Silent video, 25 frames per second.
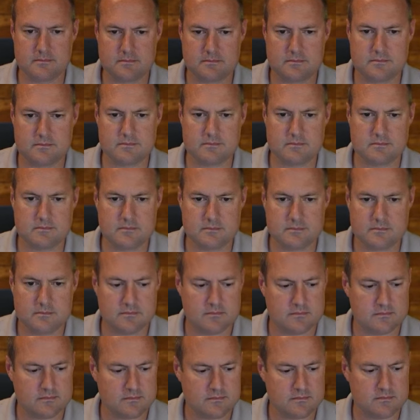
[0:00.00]

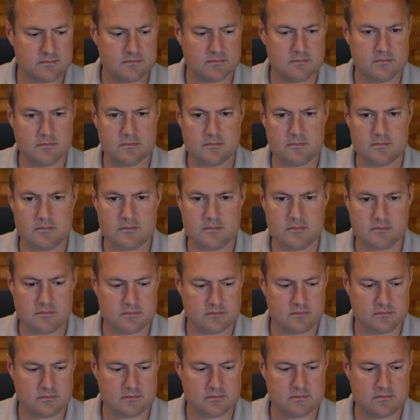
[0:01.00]

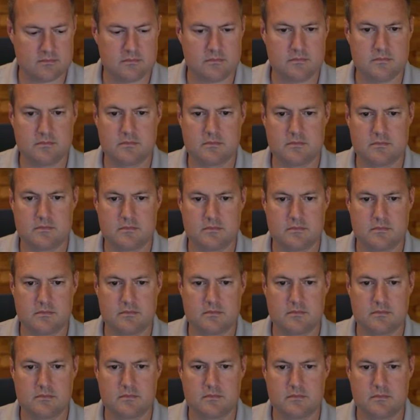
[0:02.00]

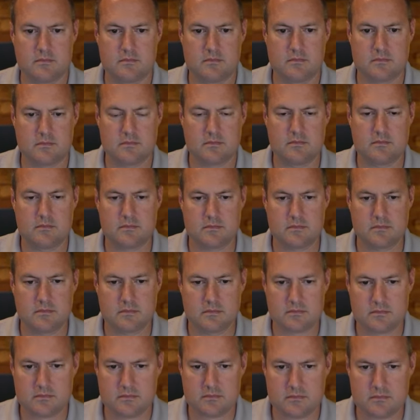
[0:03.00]

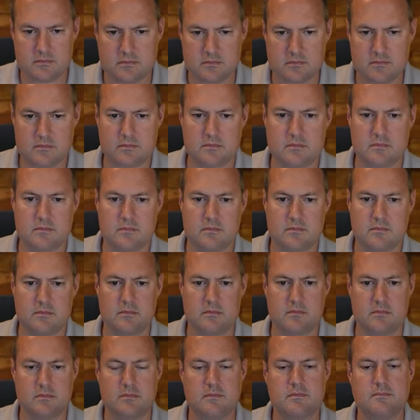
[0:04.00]

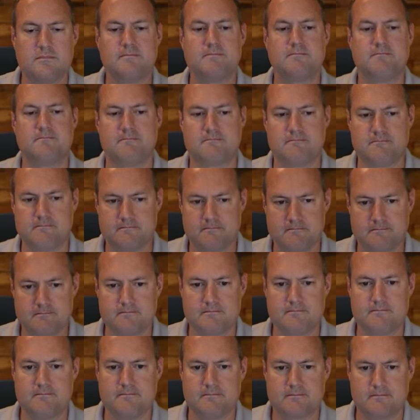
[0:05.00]

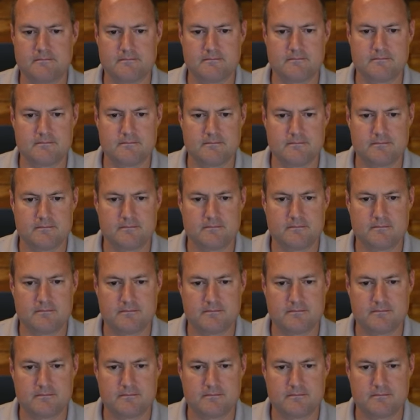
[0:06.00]
No words are spoken by the person on screen.